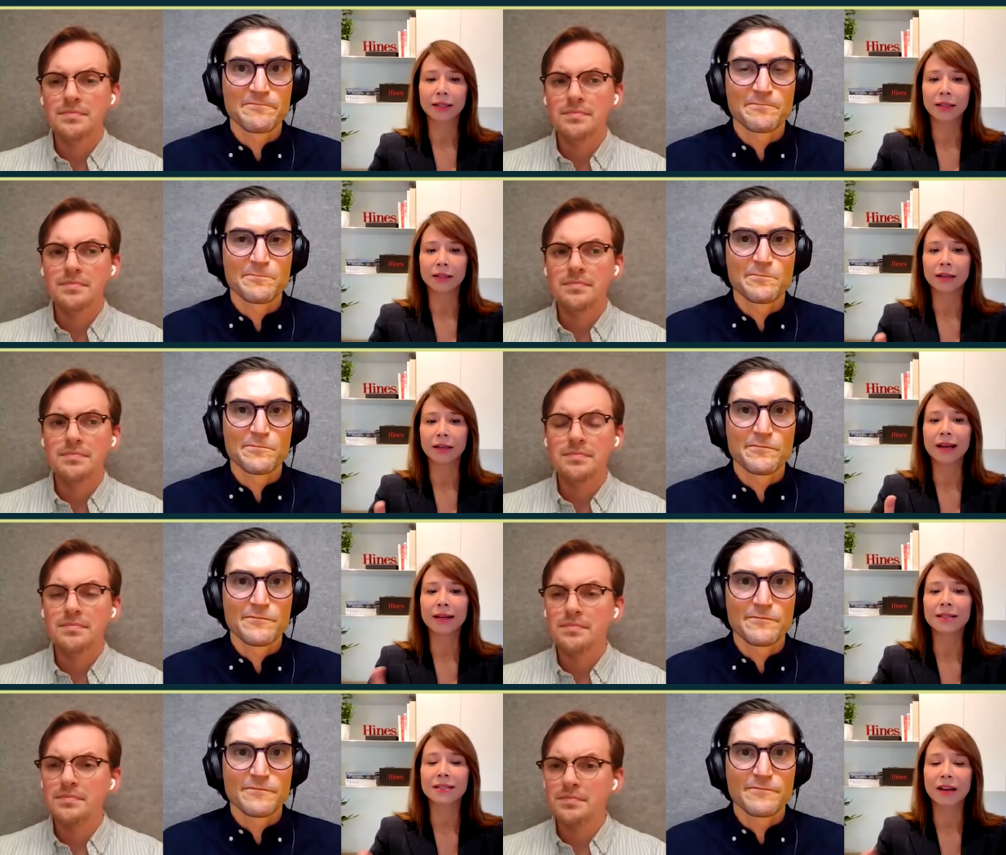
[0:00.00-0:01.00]
Speaker 1: akin the
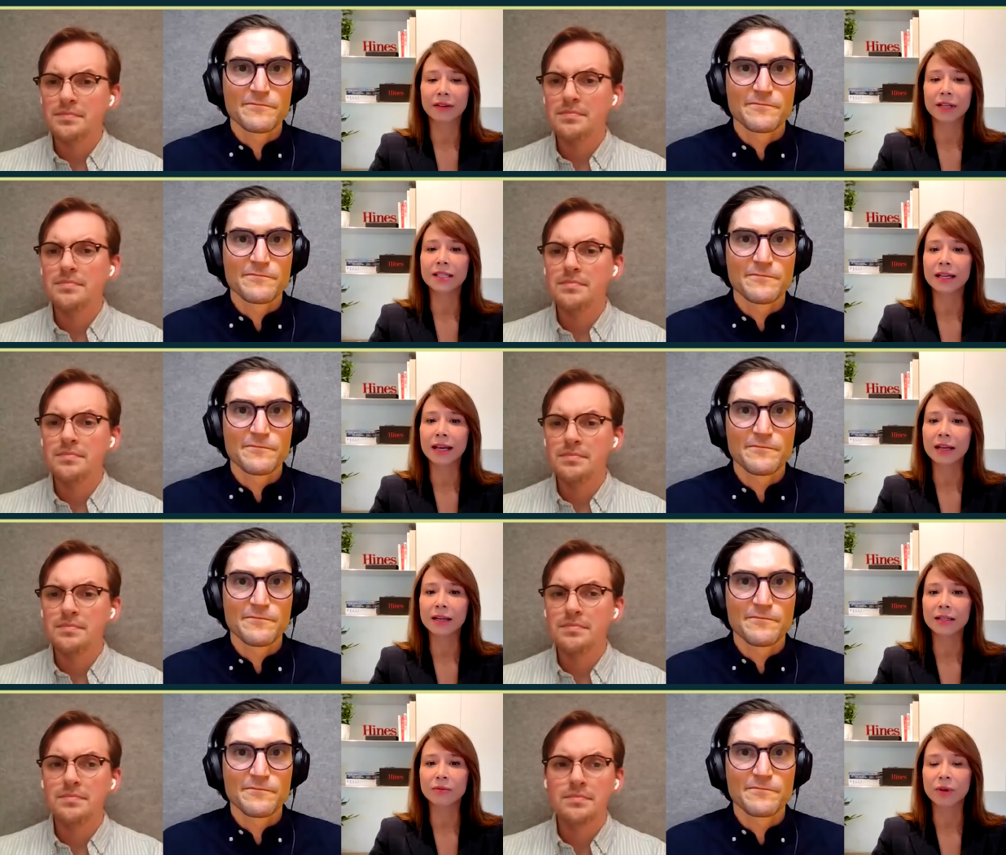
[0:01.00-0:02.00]
90s, 70s, and
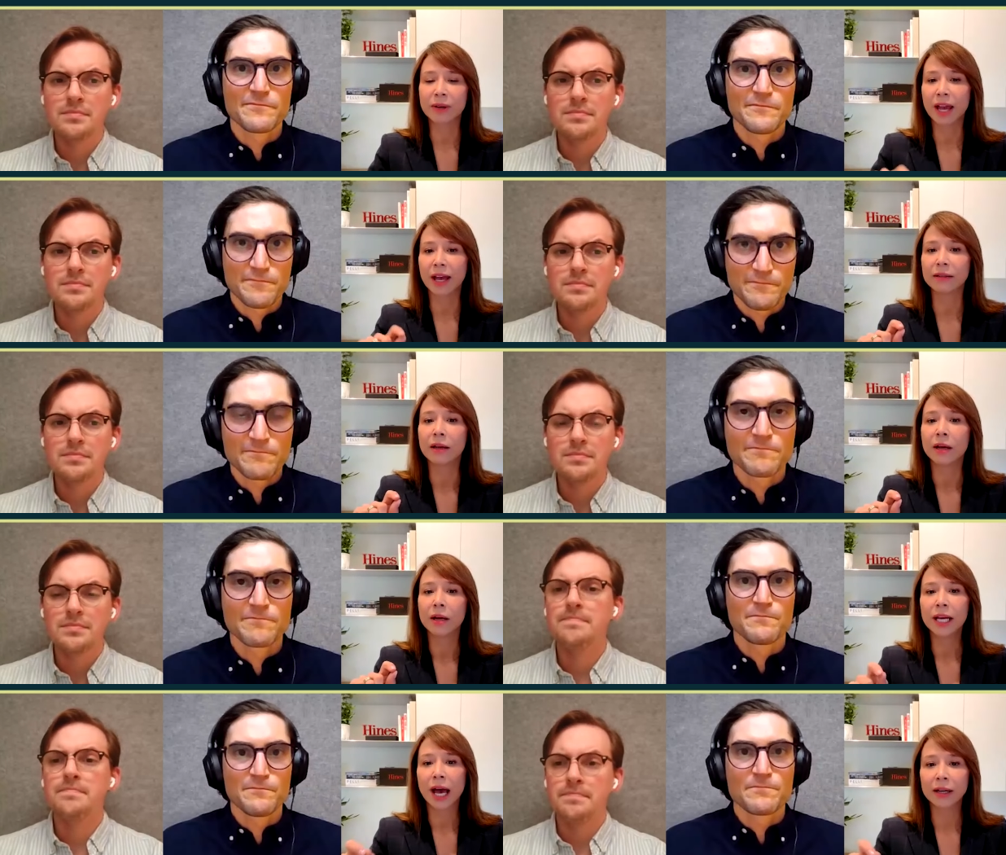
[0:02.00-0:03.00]
80s, where we had
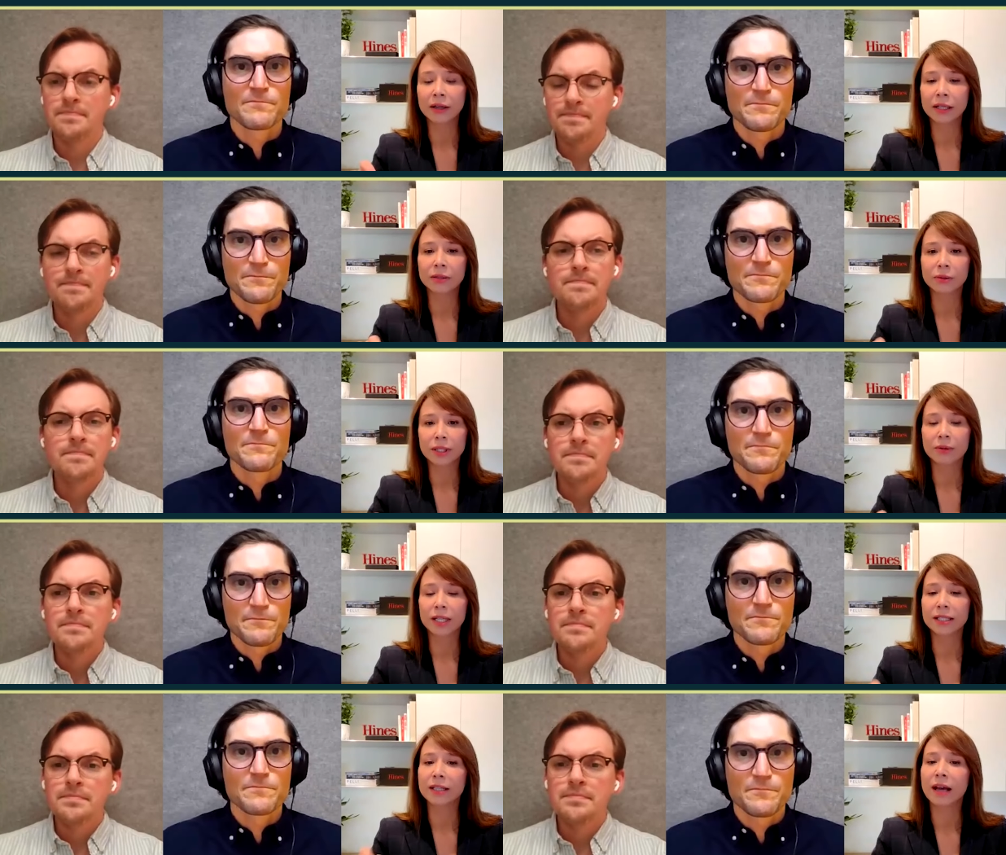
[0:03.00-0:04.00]
really higher interest
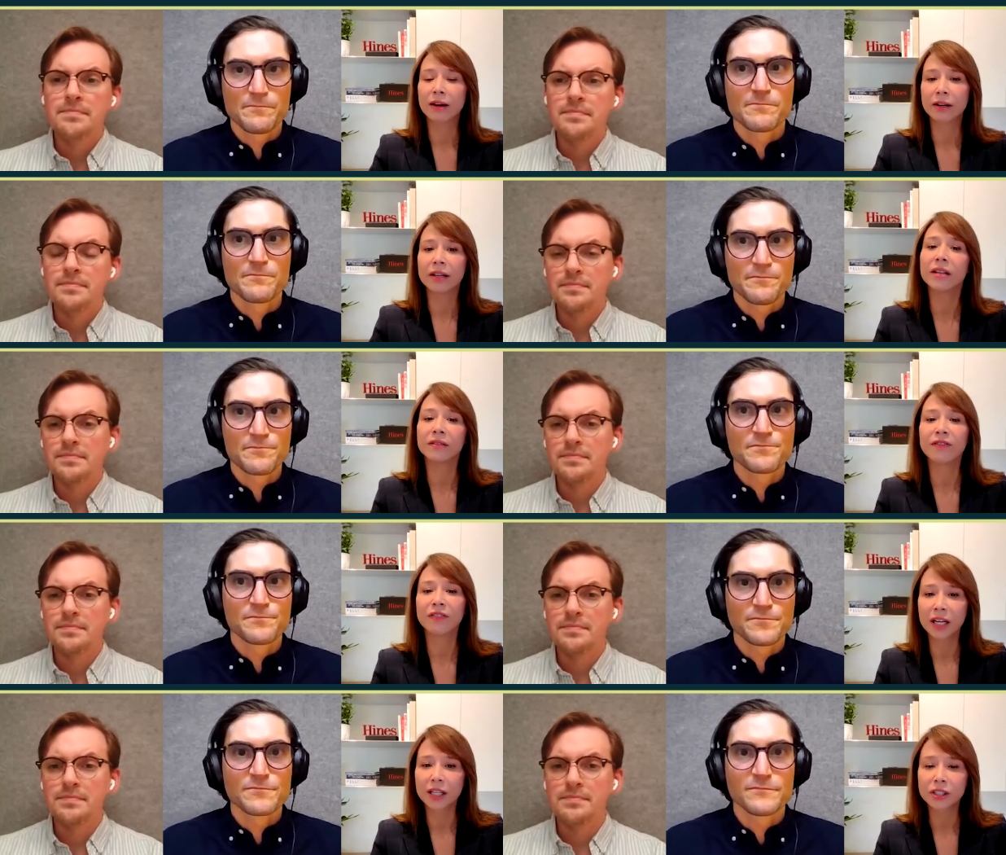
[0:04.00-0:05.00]
rates and higher
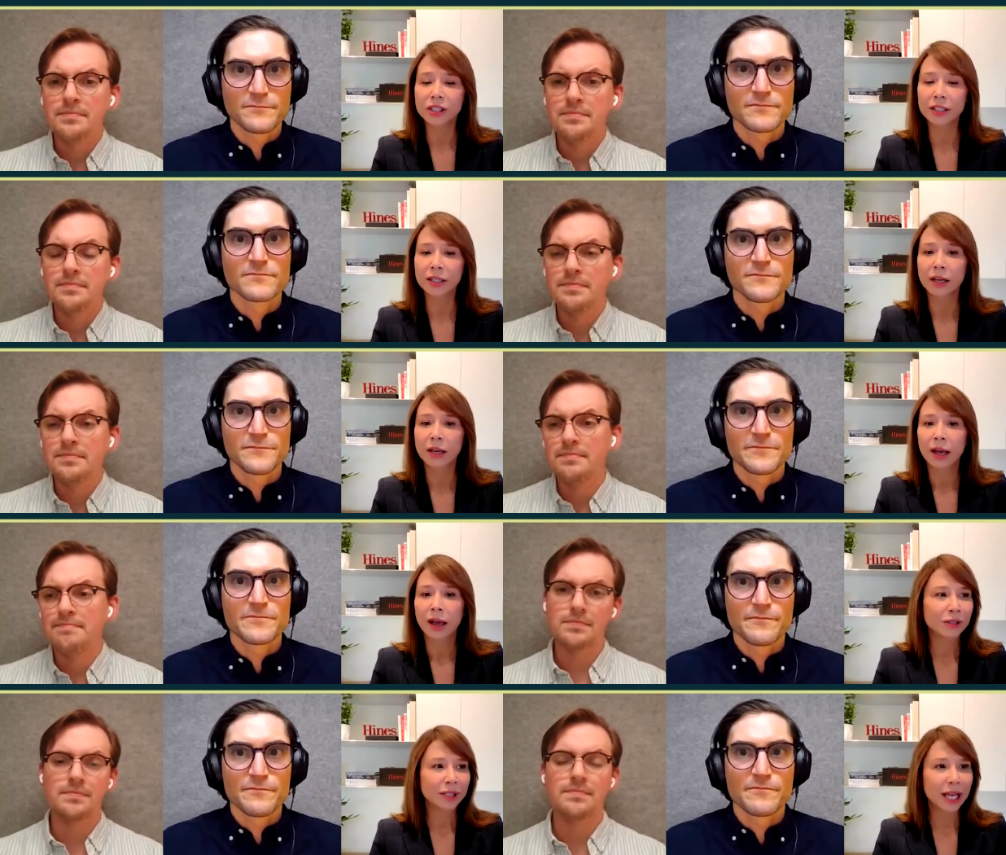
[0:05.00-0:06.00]
inflation.
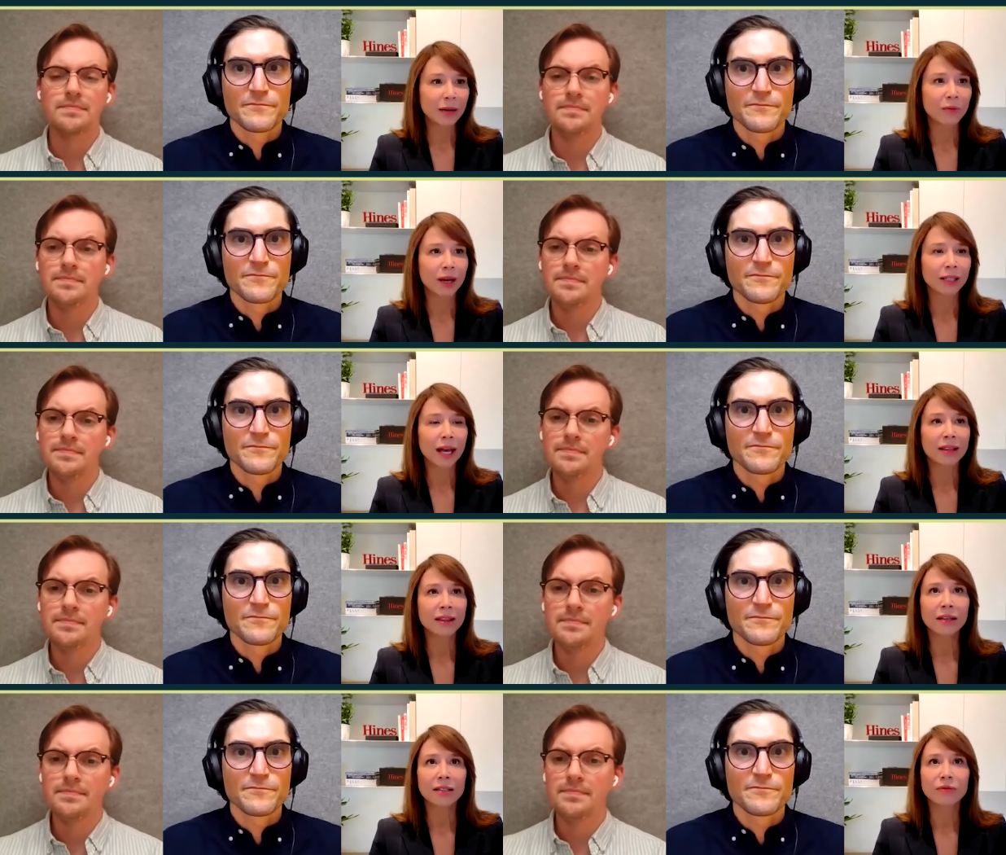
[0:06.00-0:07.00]
But today, what I
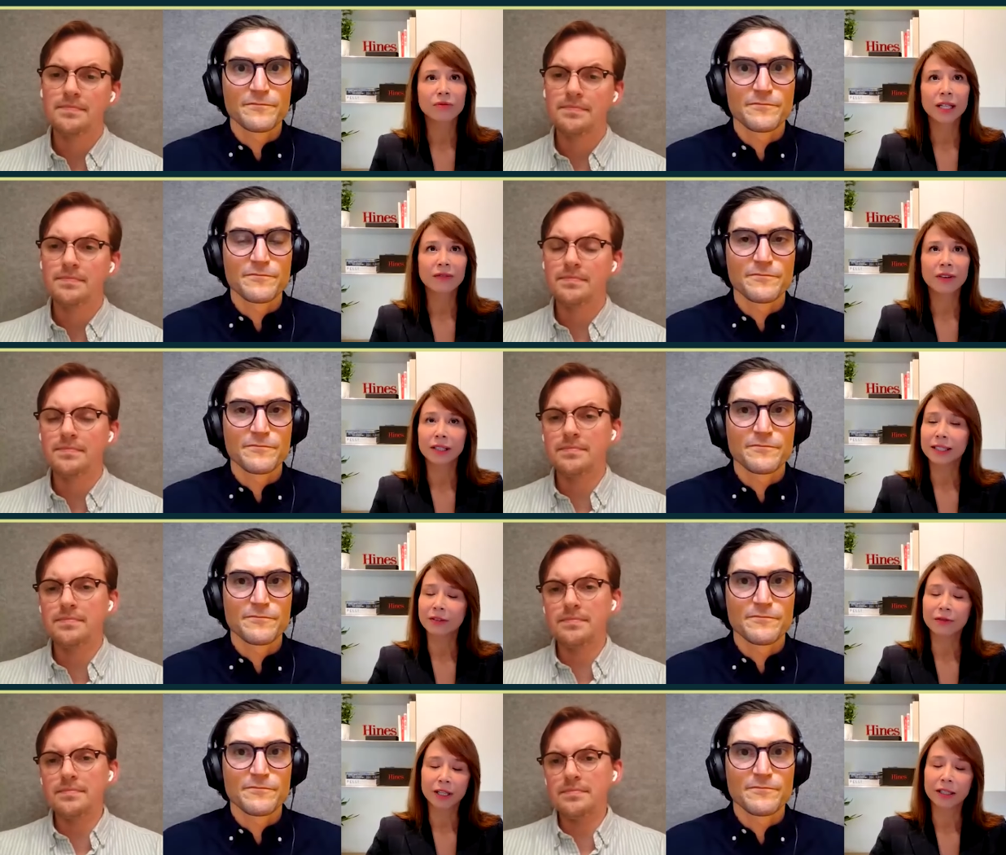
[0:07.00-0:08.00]
think it's really very
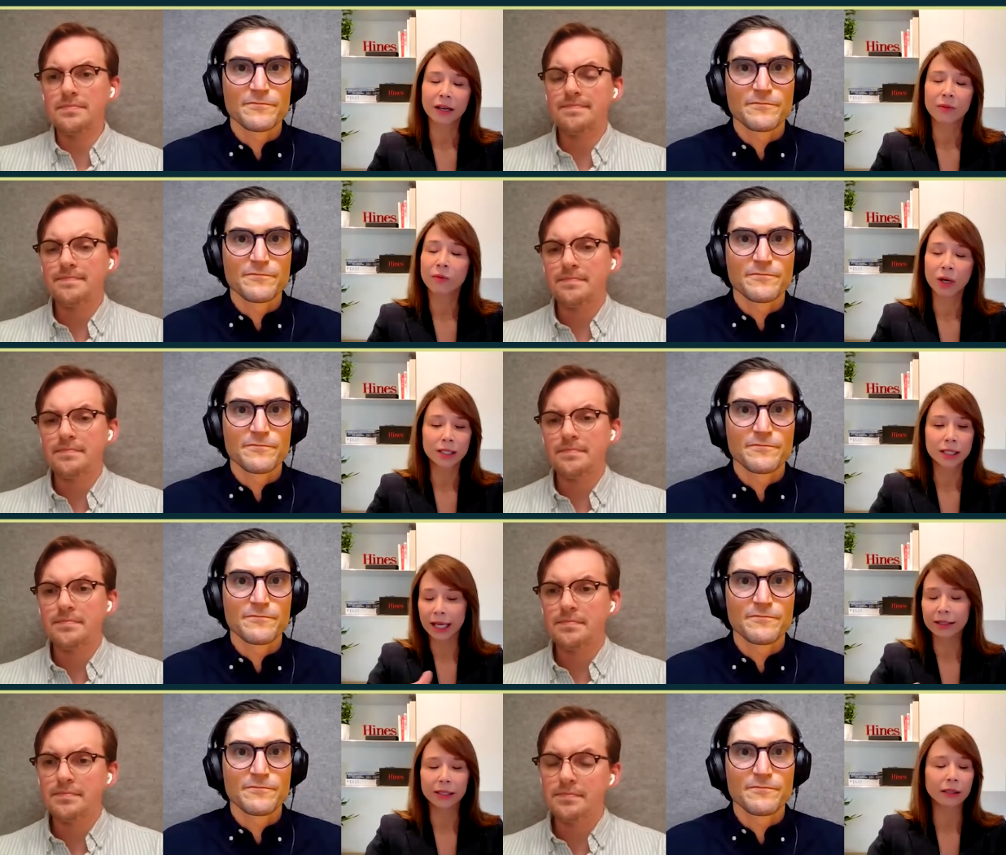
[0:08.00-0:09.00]
different, once
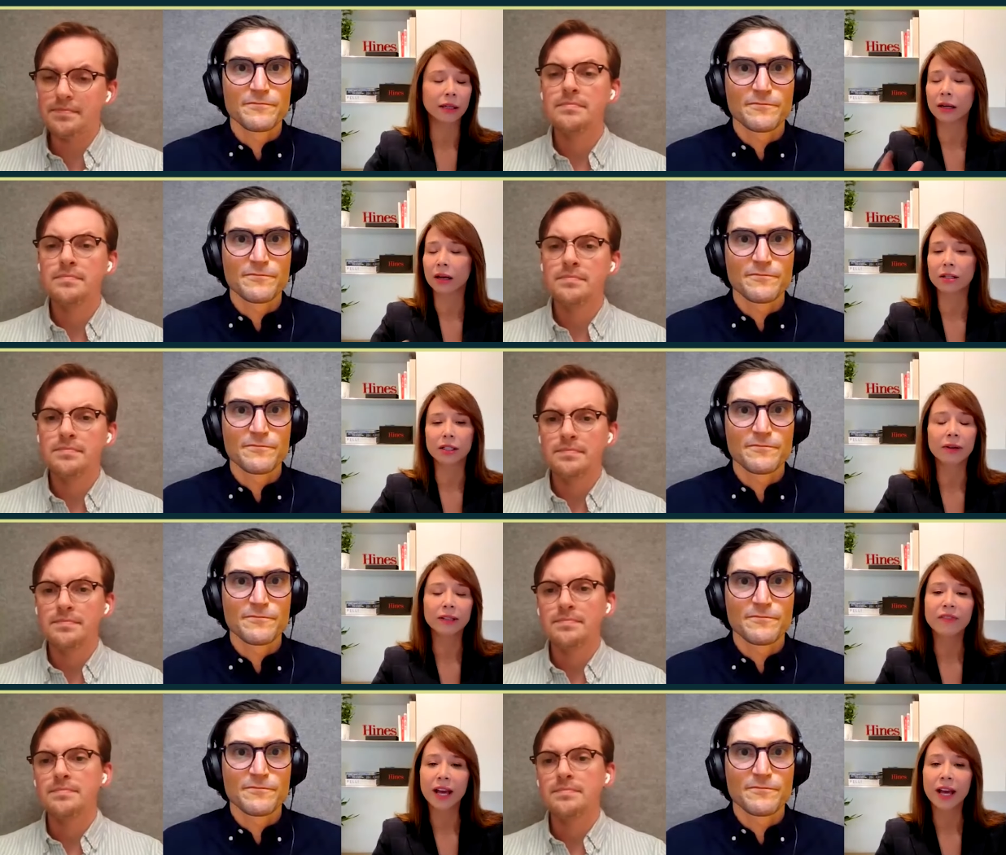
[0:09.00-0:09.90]
again, is technological